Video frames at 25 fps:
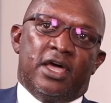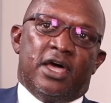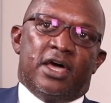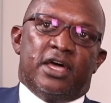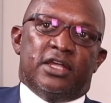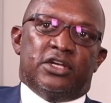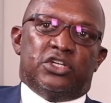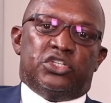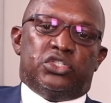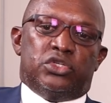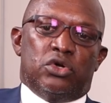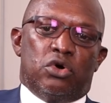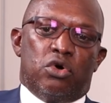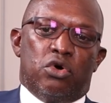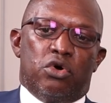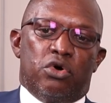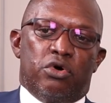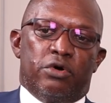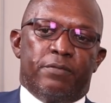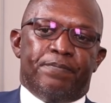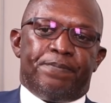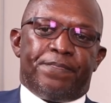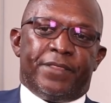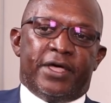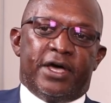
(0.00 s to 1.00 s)
And
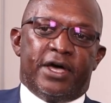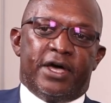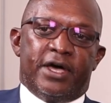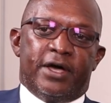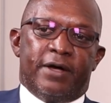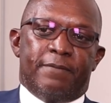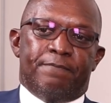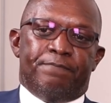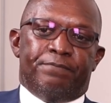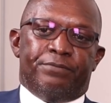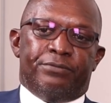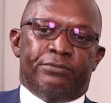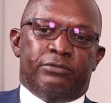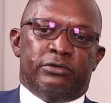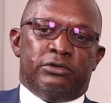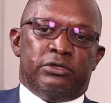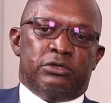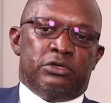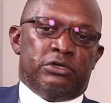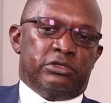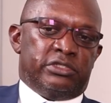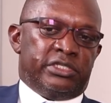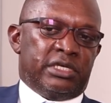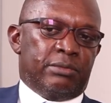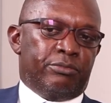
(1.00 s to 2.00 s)
so um,
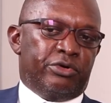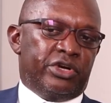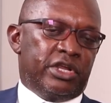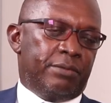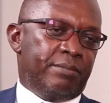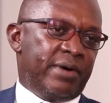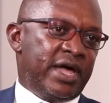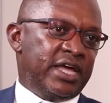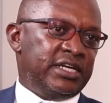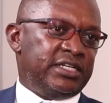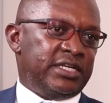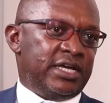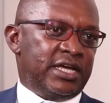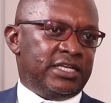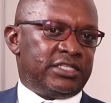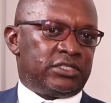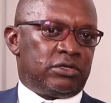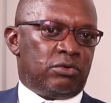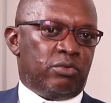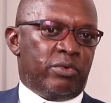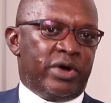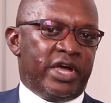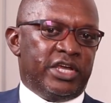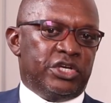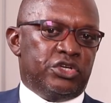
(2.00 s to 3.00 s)
somebody might
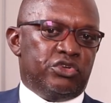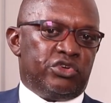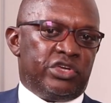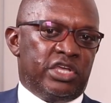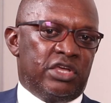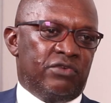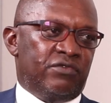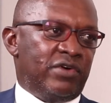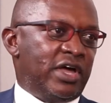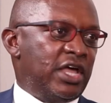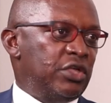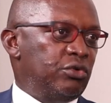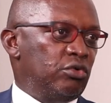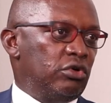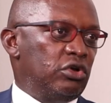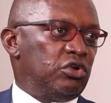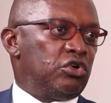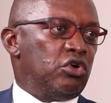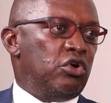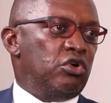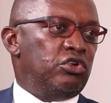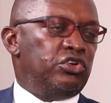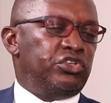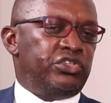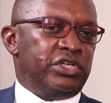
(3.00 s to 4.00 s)
ask, why do you give annual
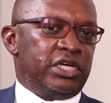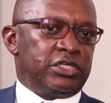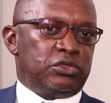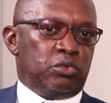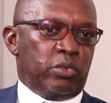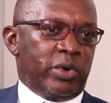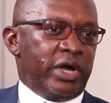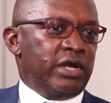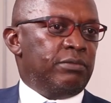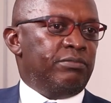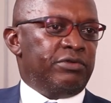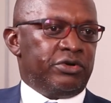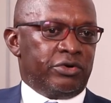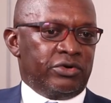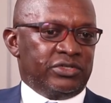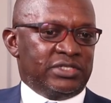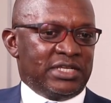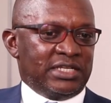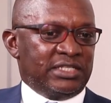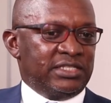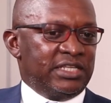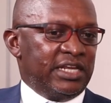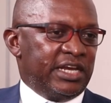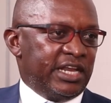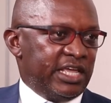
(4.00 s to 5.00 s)
contracts? One, because
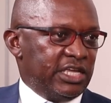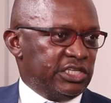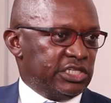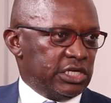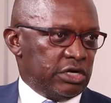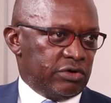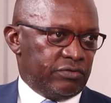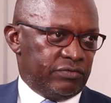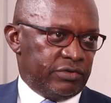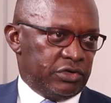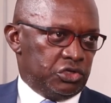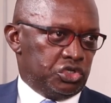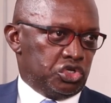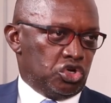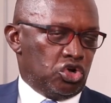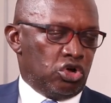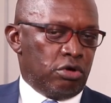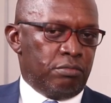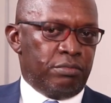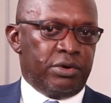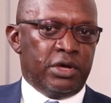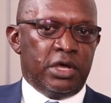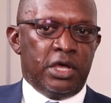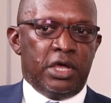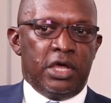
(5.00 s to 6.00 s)
that's the nature of the
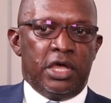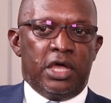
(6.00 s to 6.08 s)
job,